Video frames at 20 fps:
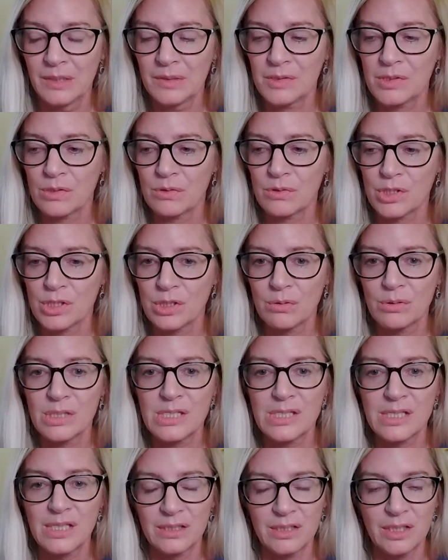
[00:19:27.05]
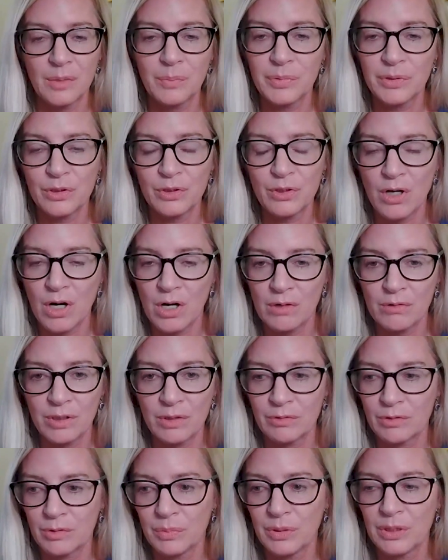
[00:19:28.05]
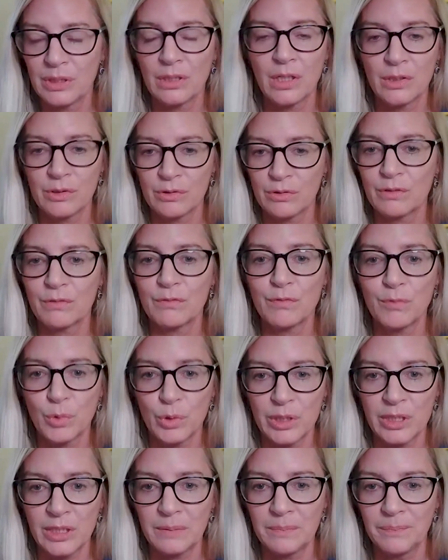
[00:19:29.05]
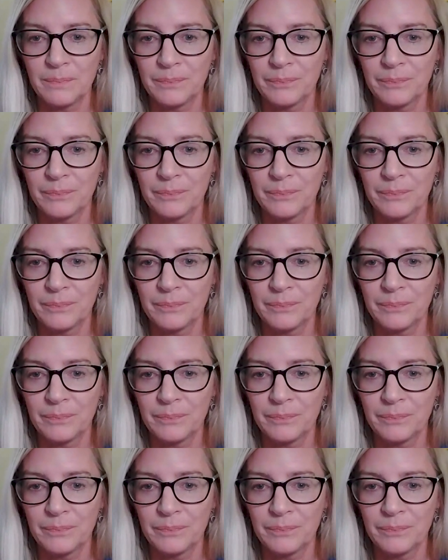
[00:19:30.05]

So she would stand up and her heart rate would be 140.